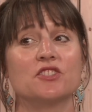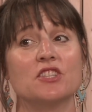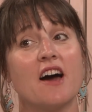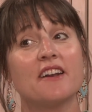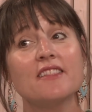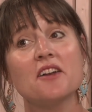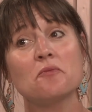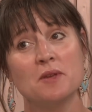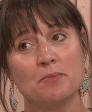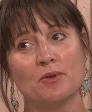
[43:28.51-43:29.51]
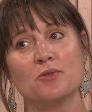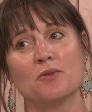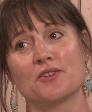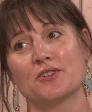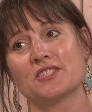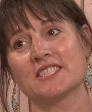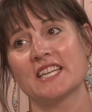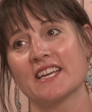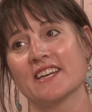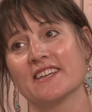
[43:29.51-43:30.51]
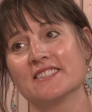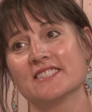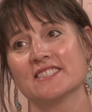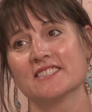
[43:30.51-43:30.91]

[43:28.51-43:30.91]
not a lot of people who understand